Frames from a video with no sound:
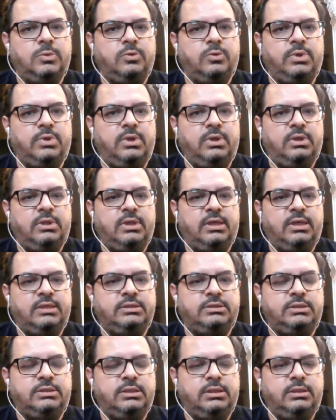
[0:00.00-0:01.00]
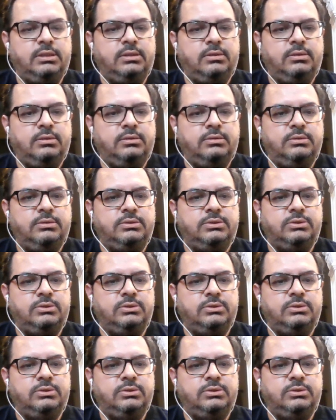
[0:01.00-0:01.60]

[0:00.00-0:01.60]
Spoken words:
Okay, that's done.